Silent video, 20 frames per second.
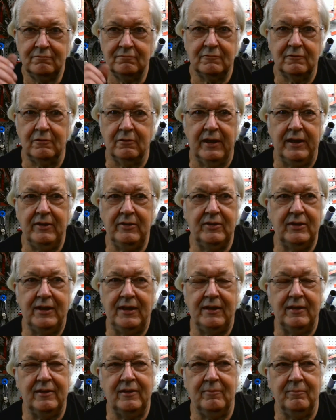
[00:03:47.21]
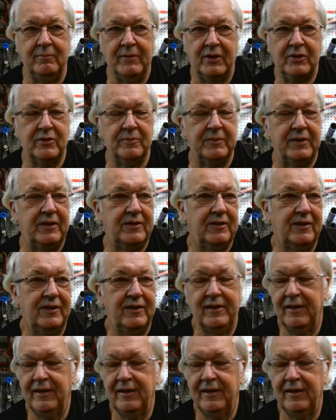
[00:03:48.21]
crazy measurement.